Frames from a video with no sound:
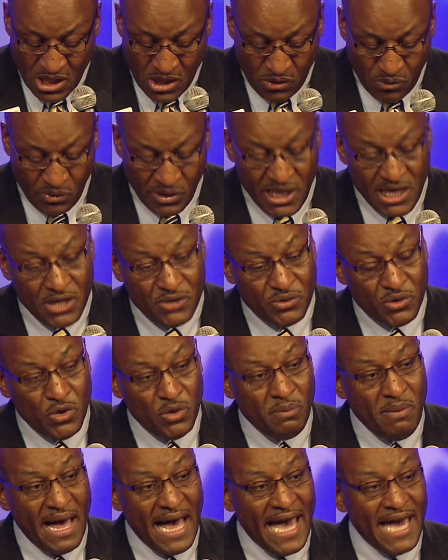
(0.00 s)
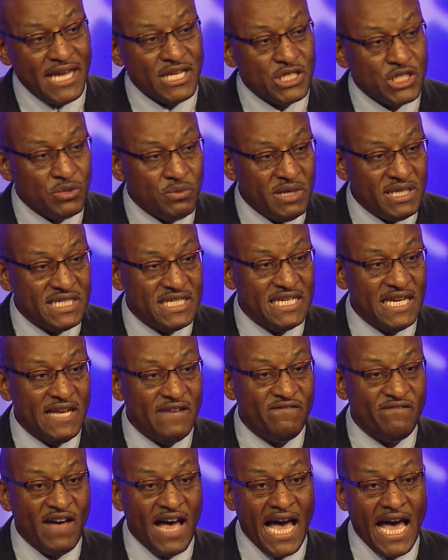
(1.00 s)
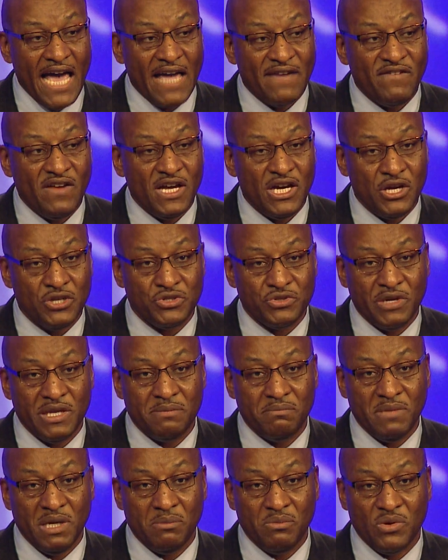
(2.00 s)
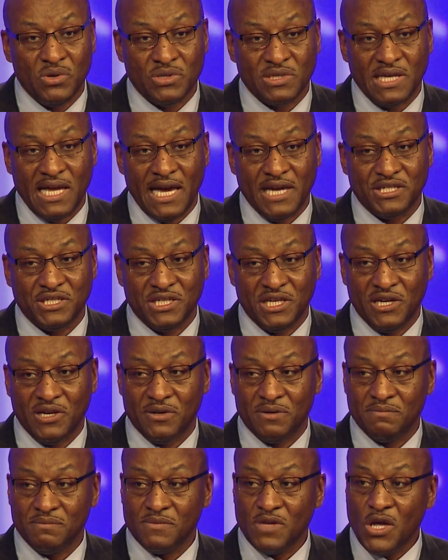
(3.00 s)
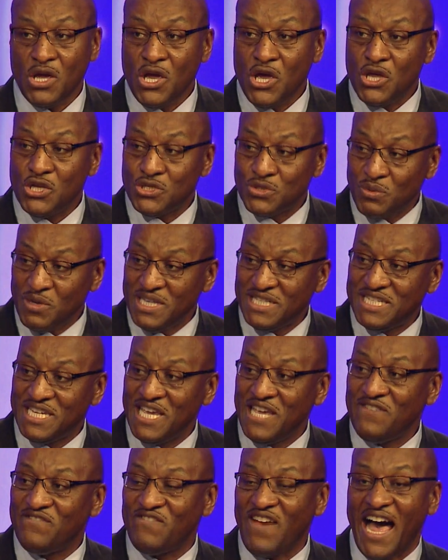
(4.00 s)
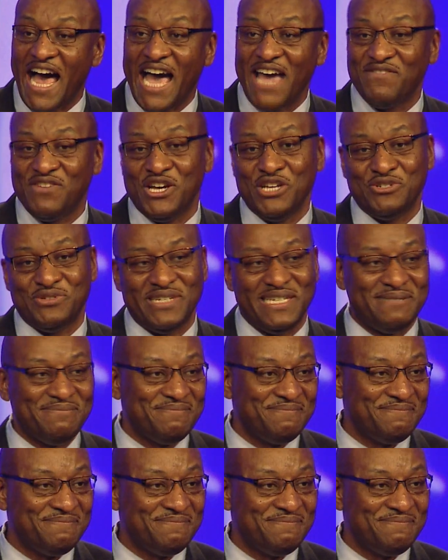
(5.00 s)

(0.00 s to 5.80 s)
We grew by 2,500 members last year. 2,500.